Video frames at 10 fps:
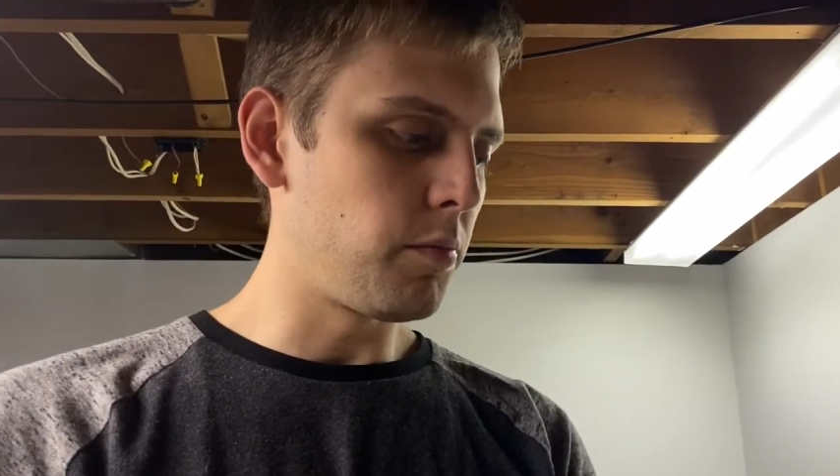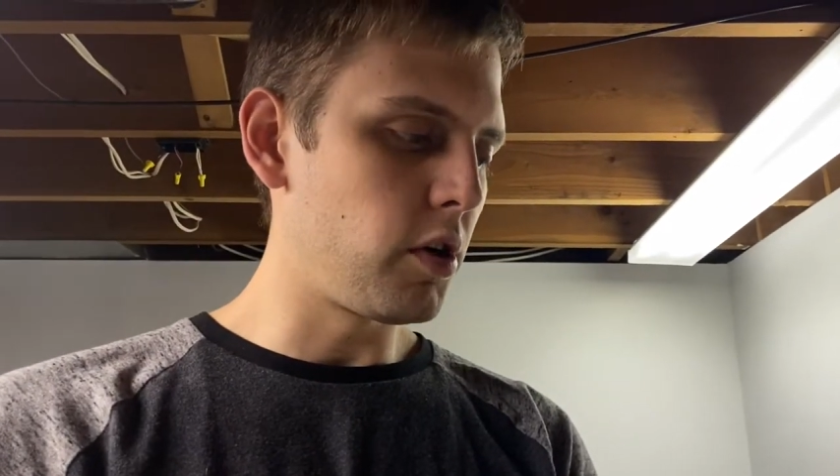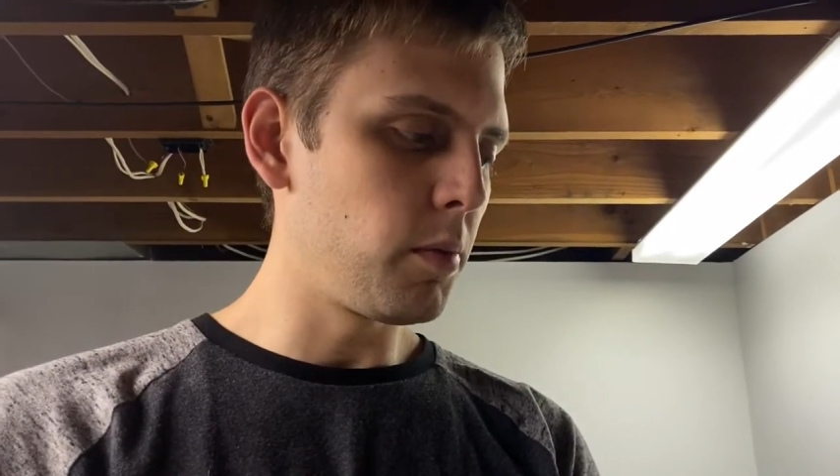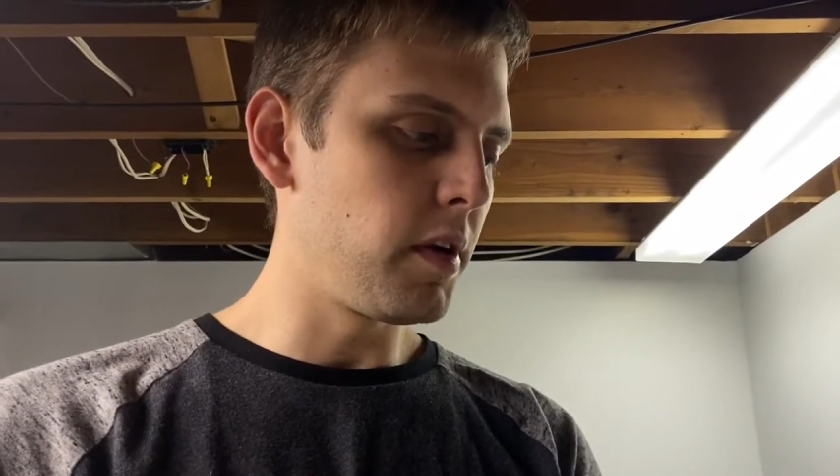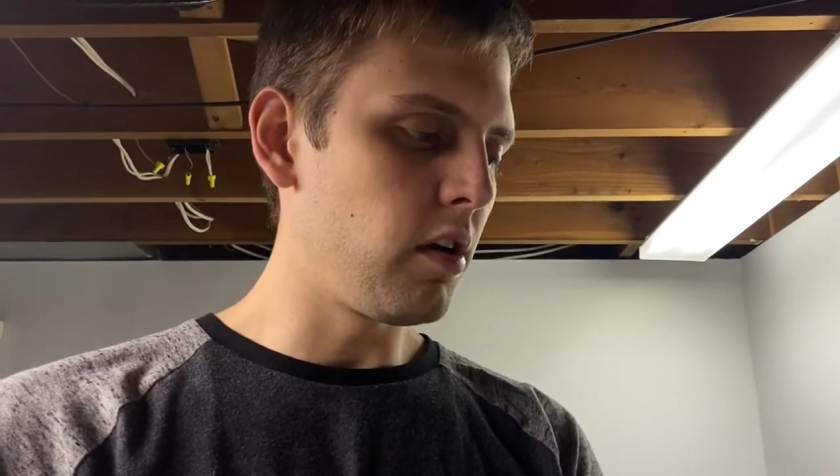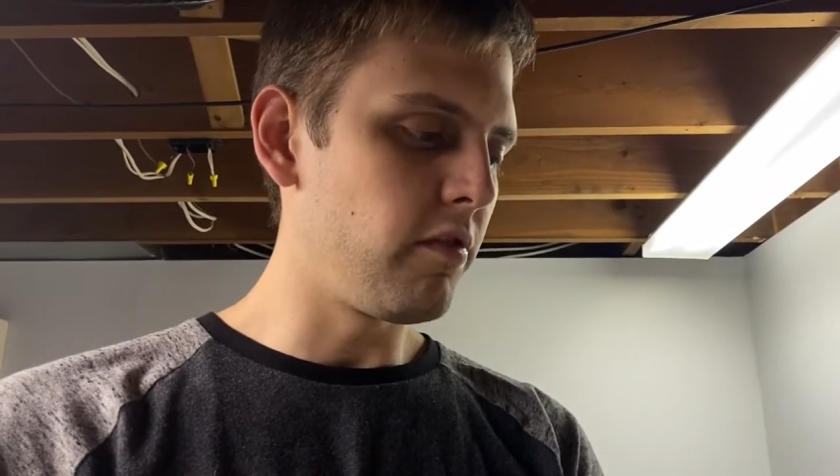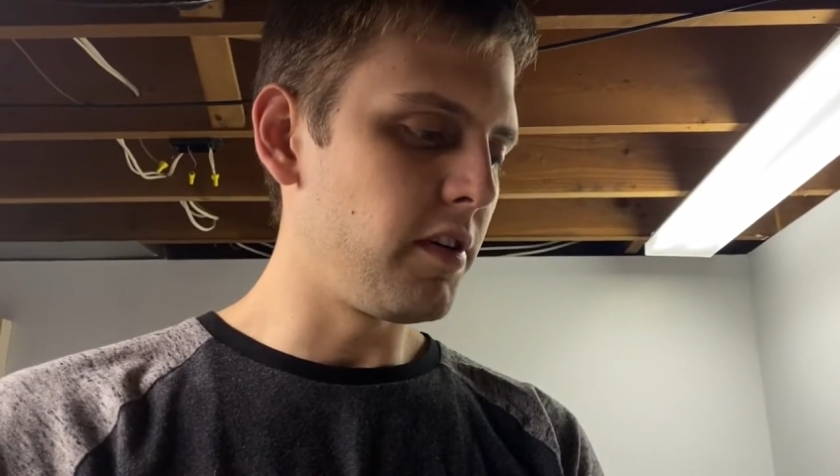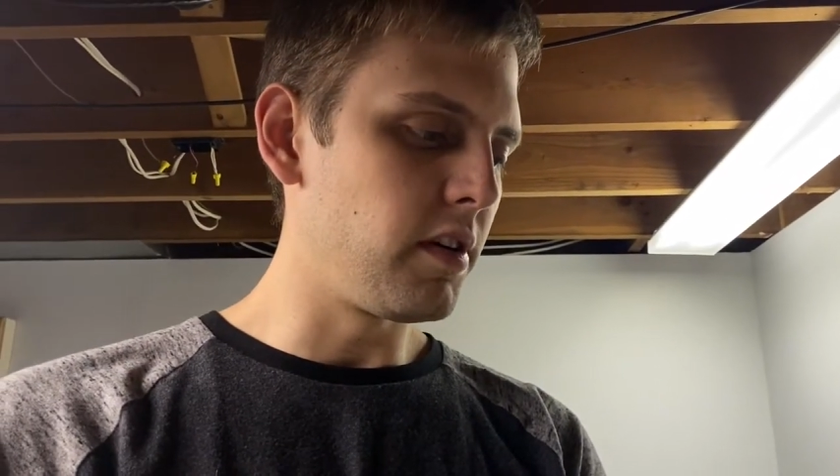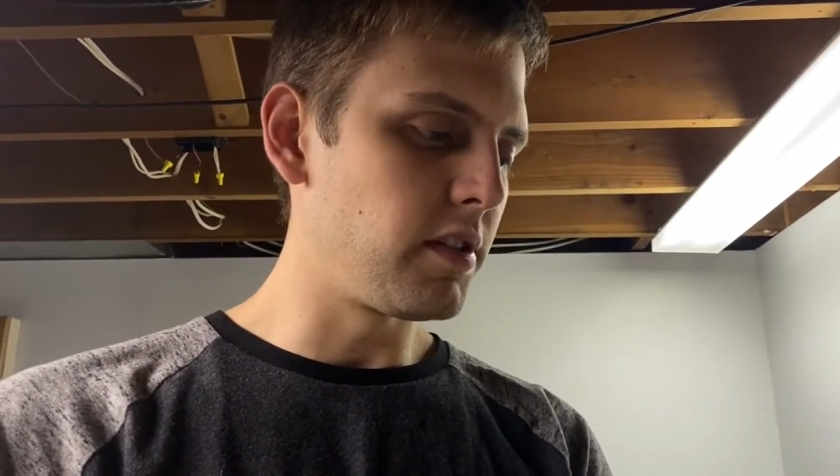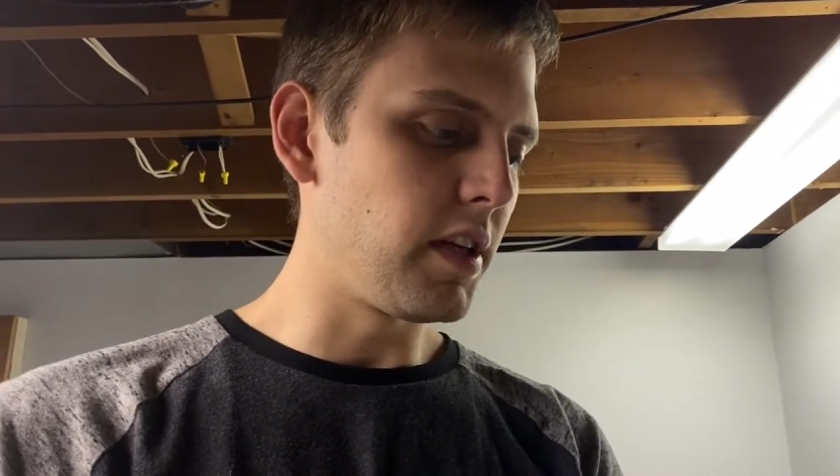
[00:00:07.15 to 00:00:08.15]
Urban
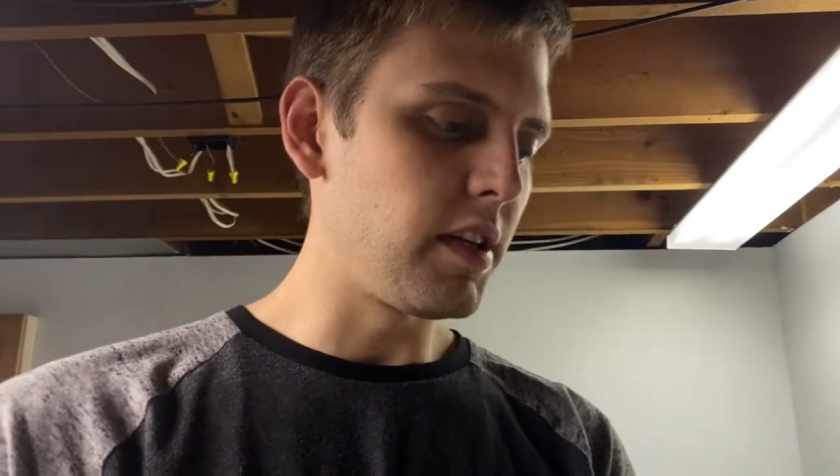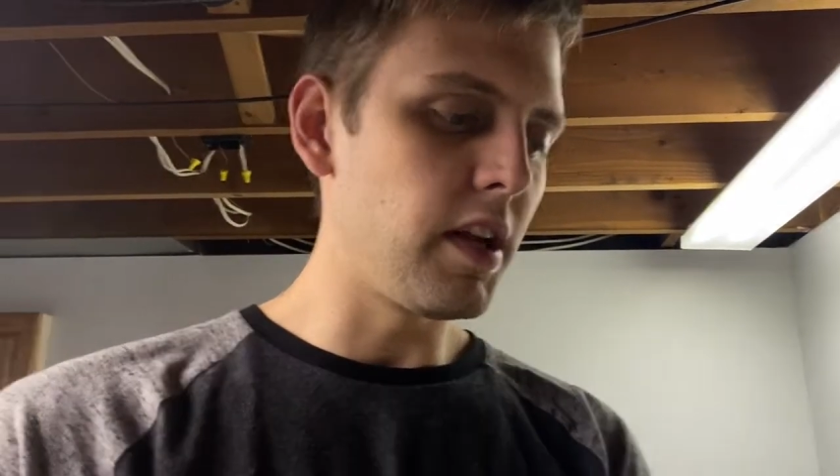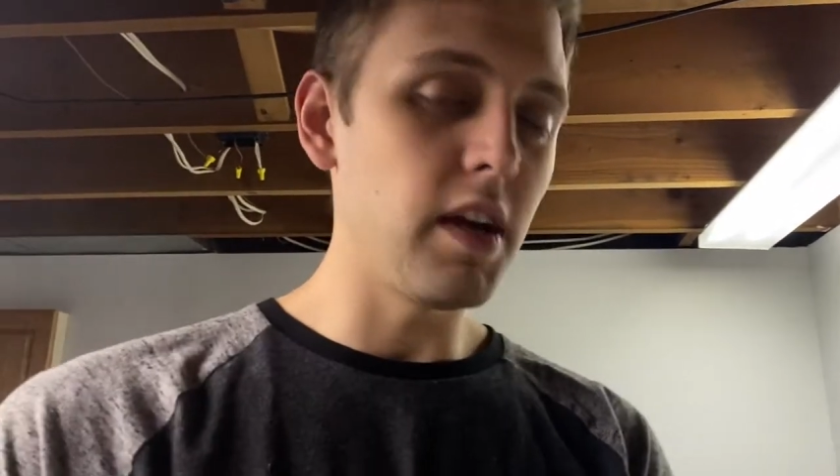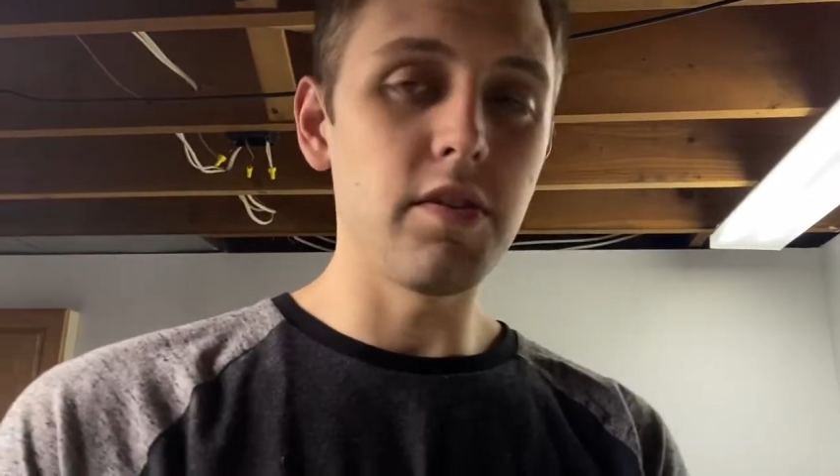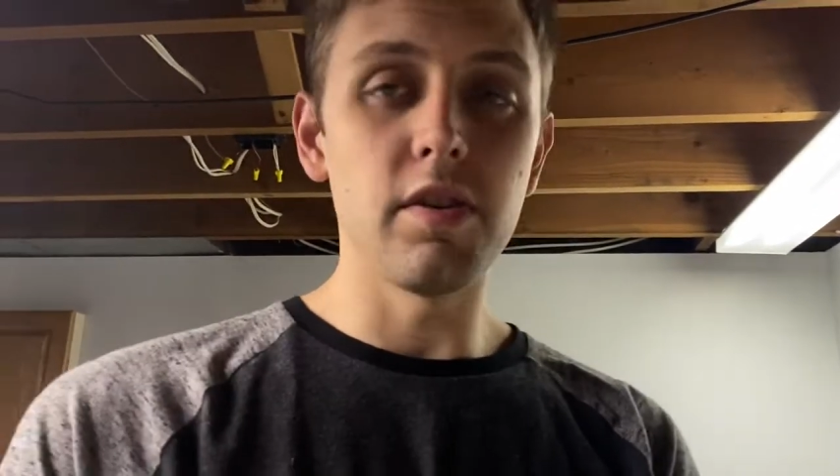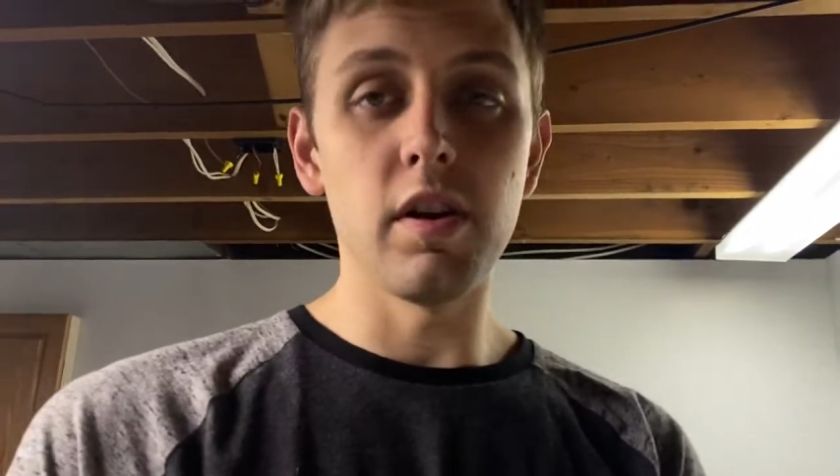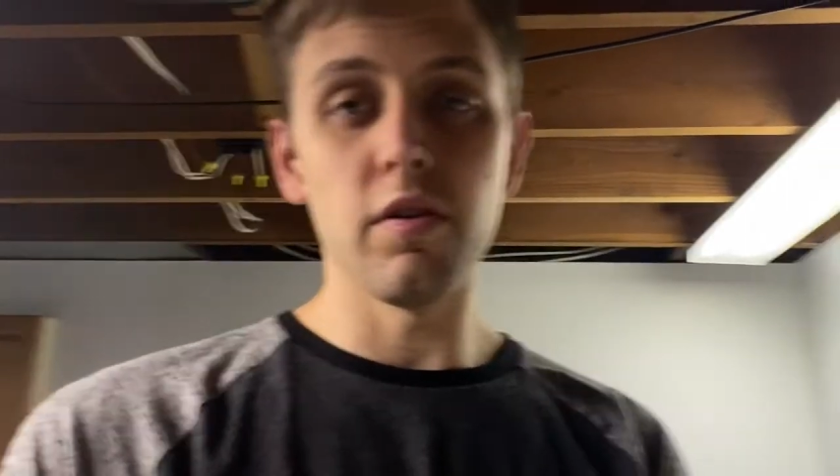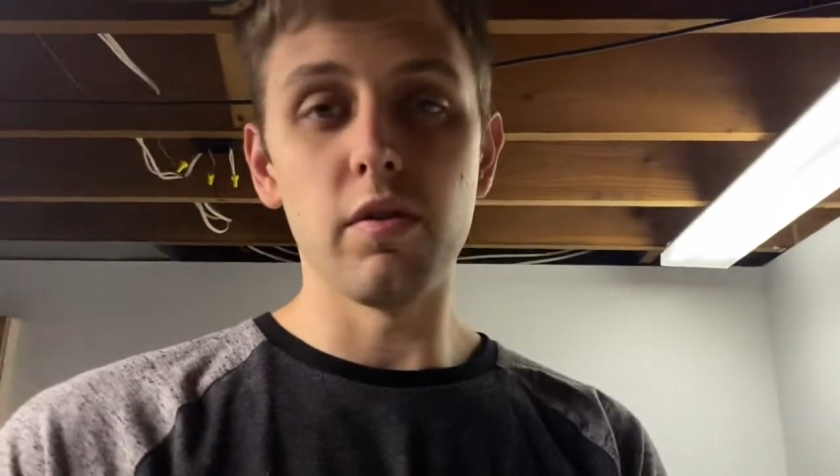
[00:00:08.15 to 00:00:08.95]
Outfitters that did not turn out